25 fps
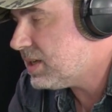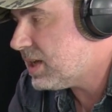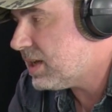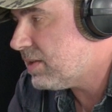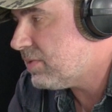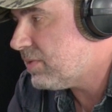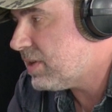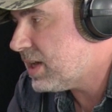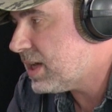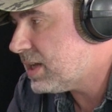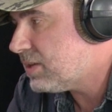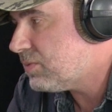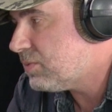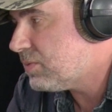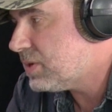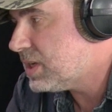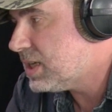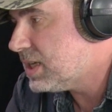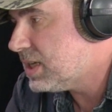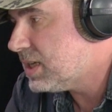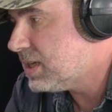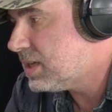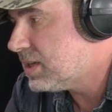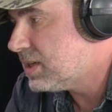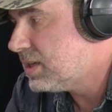and then
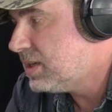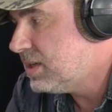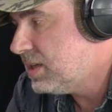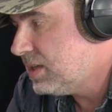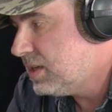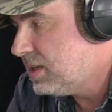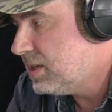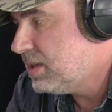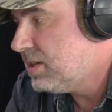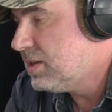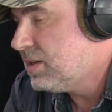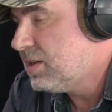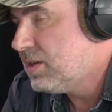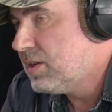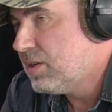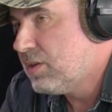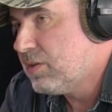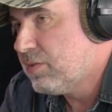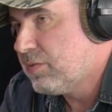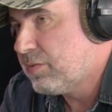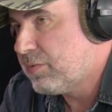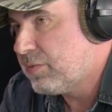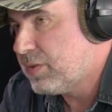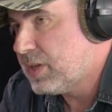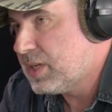we
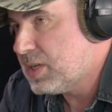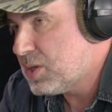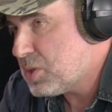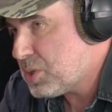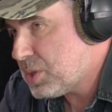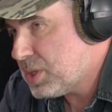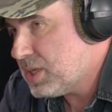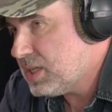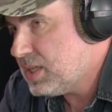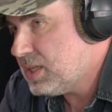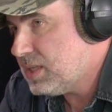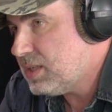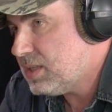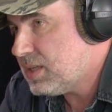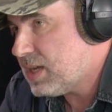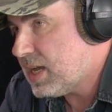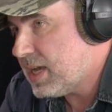finished it.